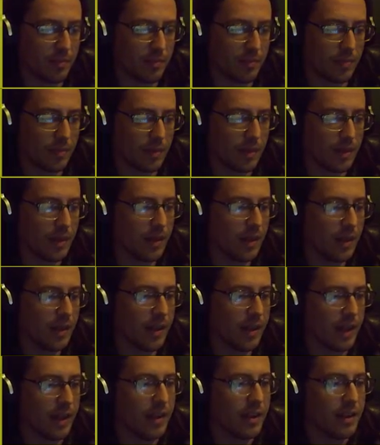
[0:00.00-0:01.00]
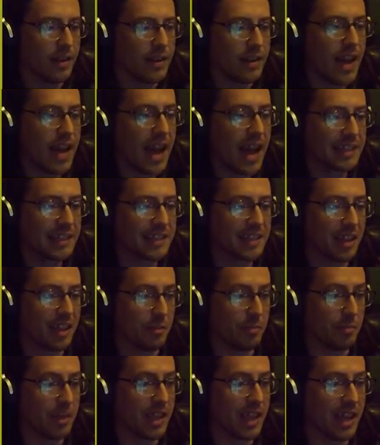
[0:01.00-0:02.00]
he's doing. Next
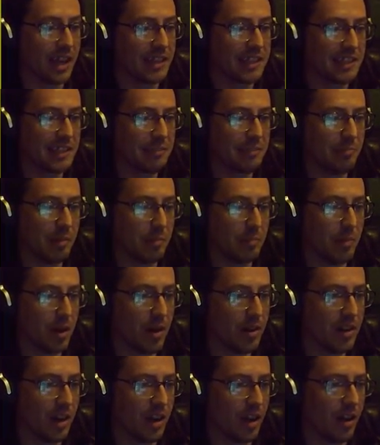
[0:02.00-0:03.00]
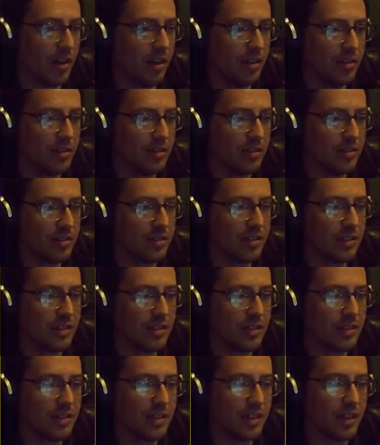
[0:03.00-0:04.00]
turn we get a super Mukla.
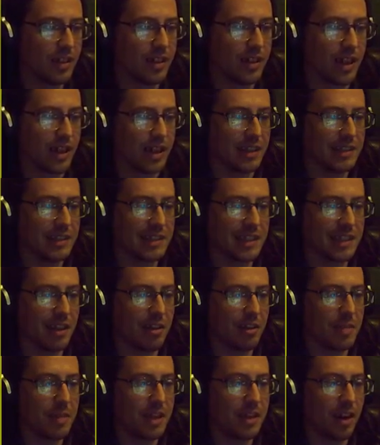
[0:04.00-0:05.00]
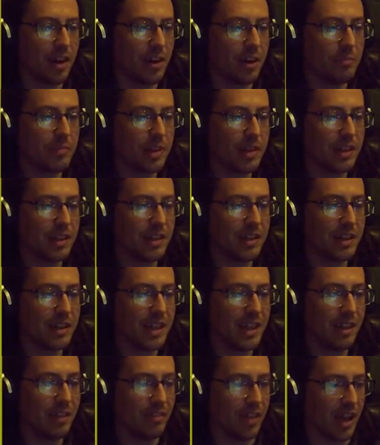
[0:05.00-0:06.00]
Okay, so I mean, I'm gonna
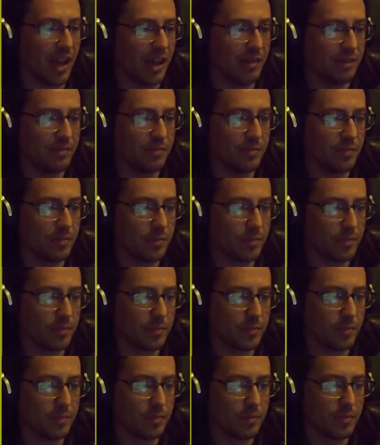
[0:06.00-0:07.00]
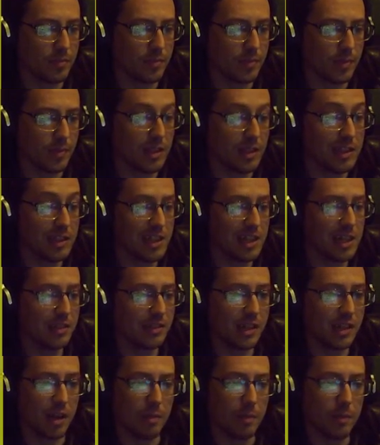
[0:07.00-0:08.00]
kill that. And
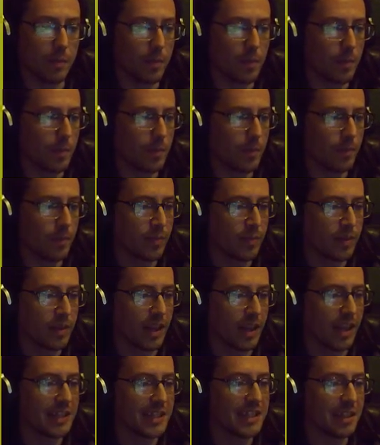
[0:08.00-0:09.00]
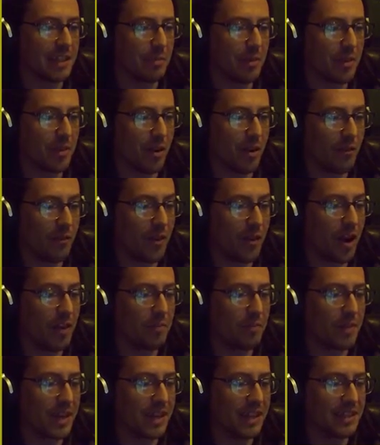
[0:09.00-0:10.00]
shield up. So we've got
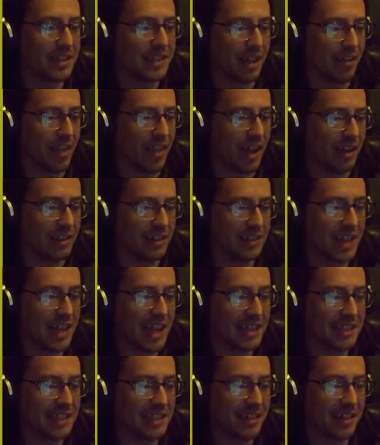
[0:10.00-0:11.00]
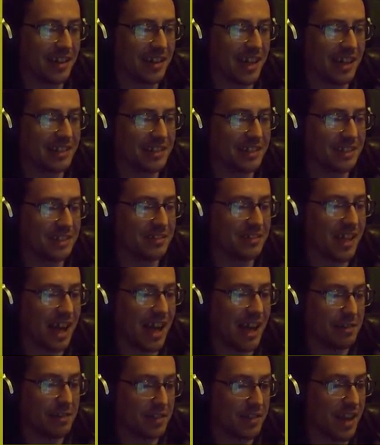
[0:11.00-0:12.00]
five minions out there. Next turn I get to do
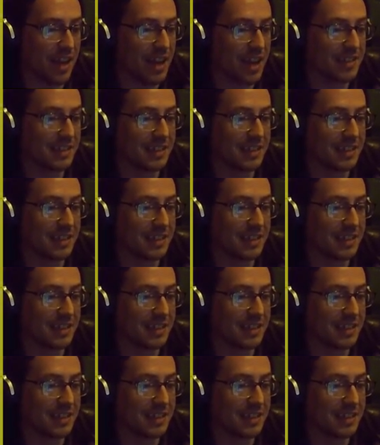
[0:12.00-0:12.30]
that, that,